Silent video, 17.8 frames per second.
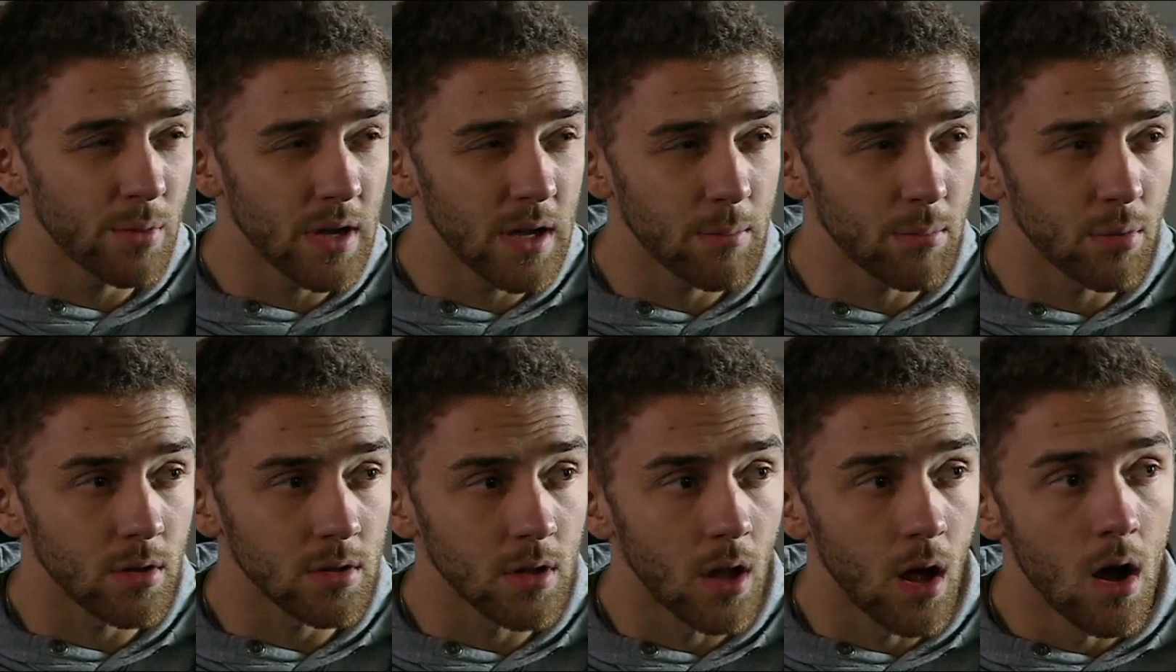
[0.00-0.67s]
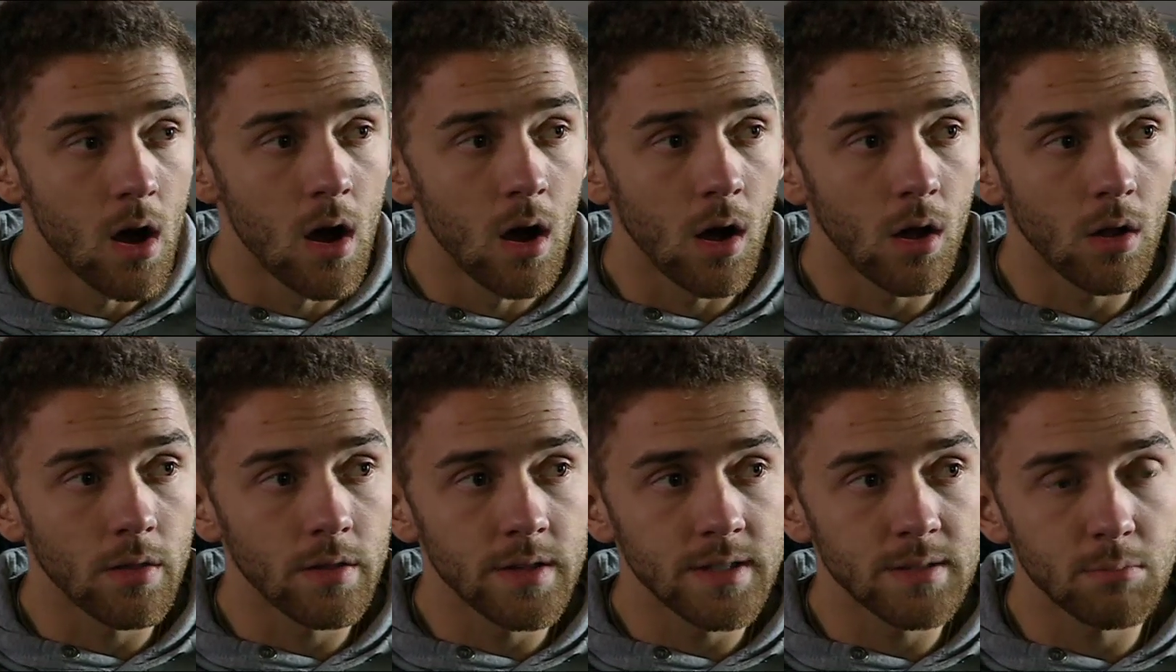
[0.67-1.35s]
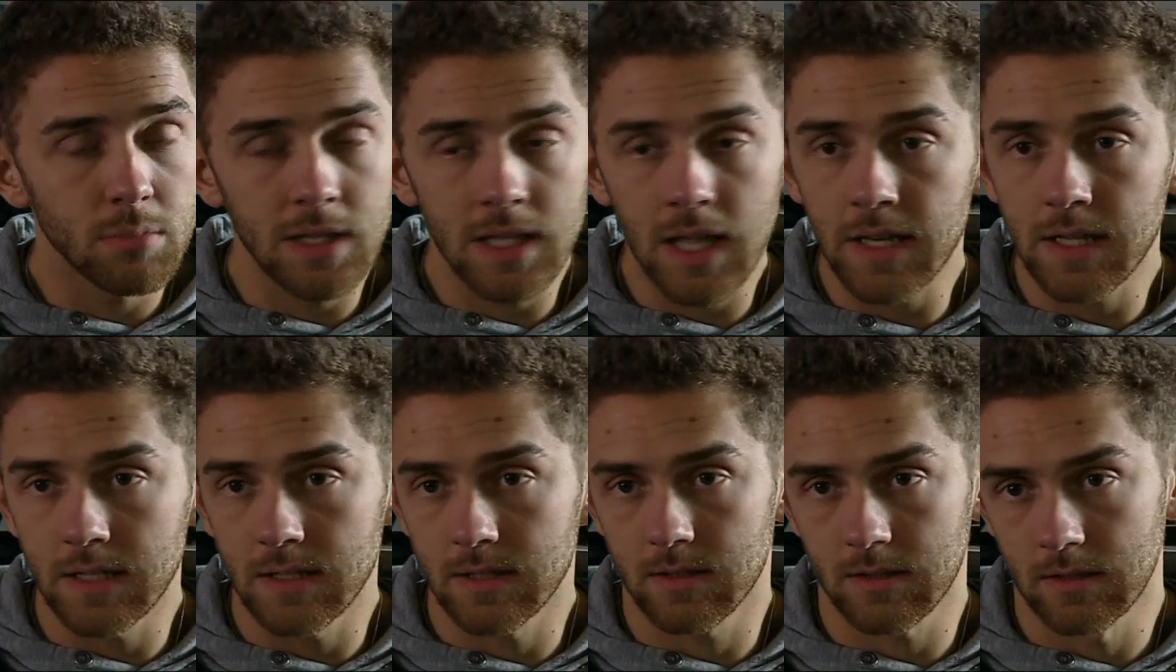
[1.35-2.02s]
people on this
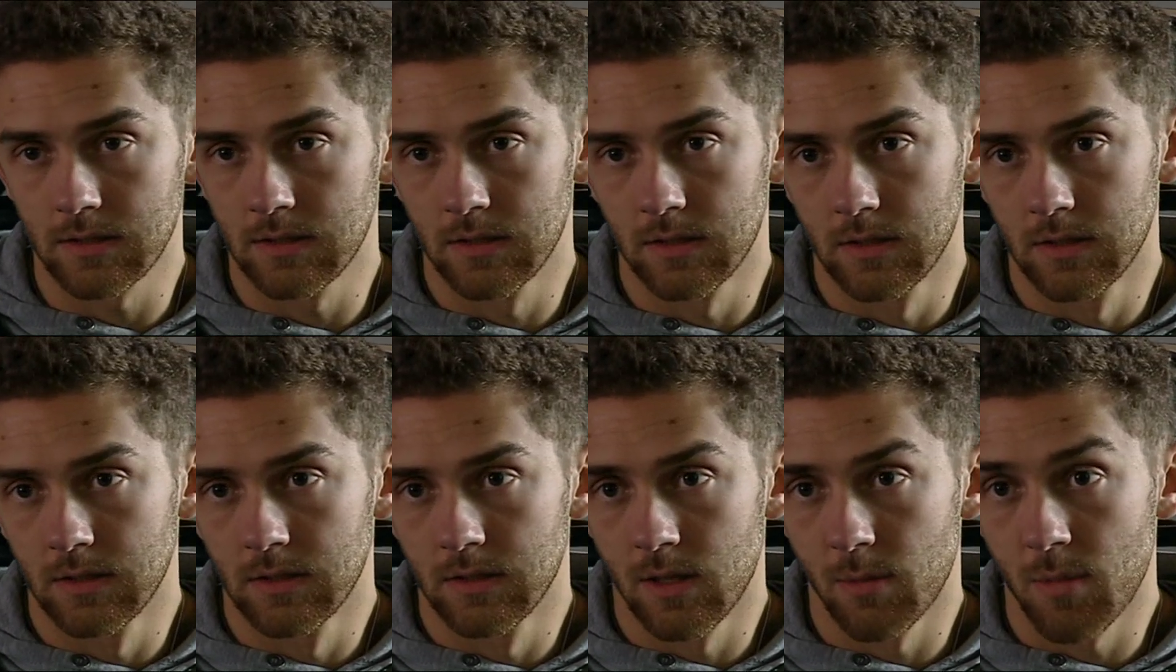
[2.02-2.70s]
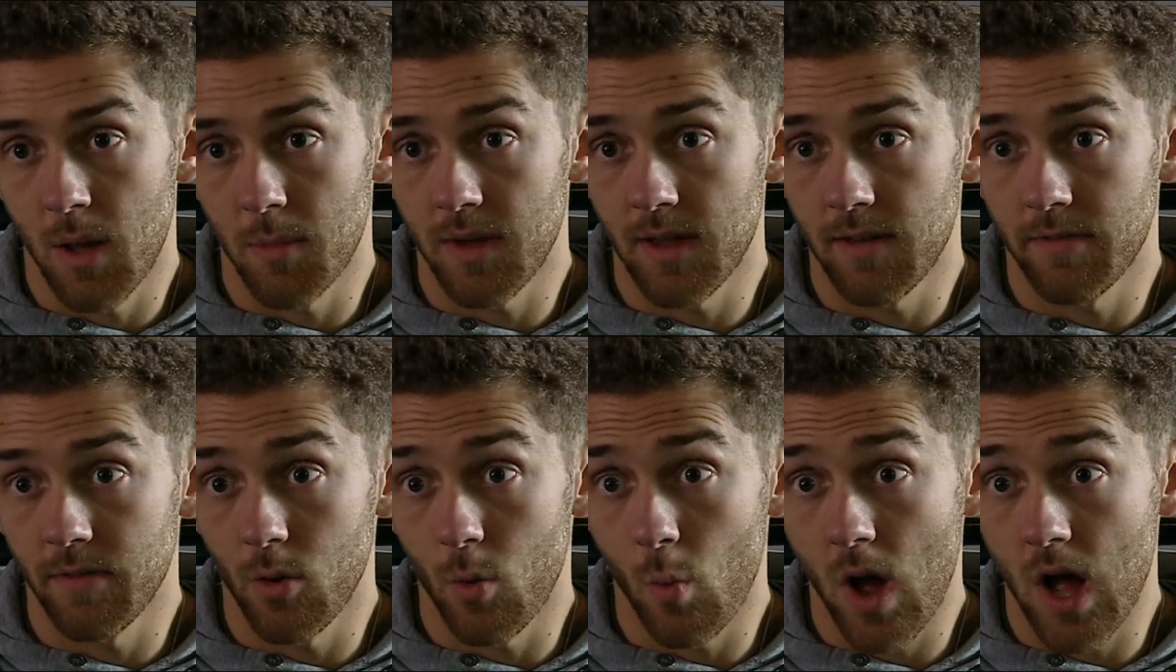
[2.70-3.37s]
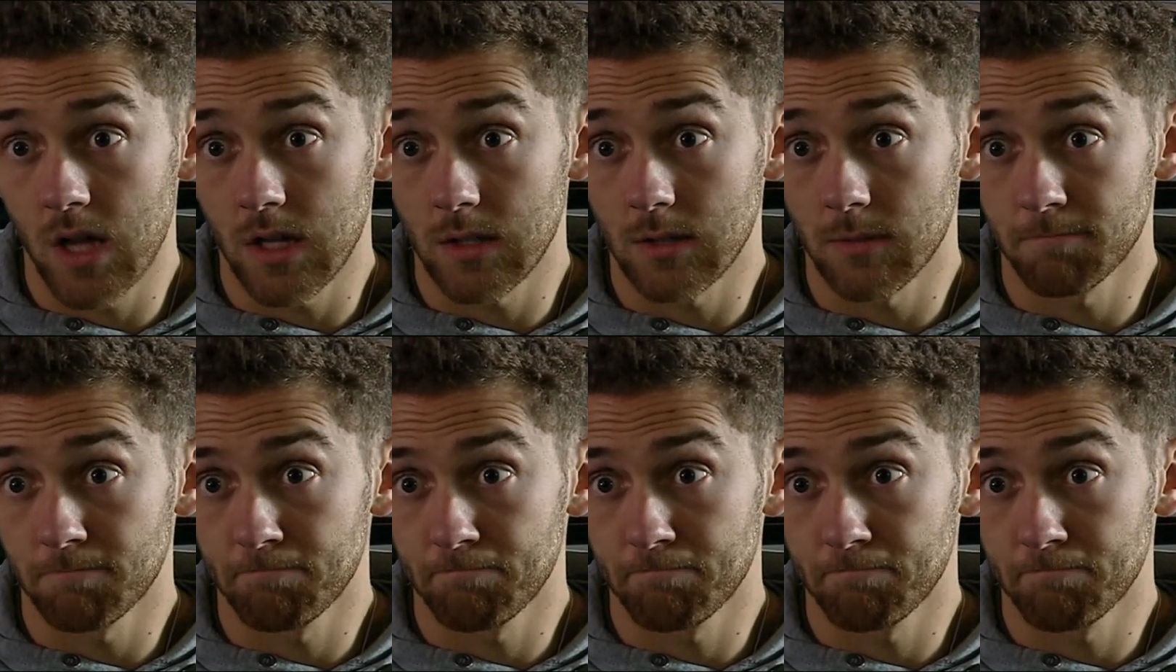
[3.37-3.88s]
planet. I'm here for a while.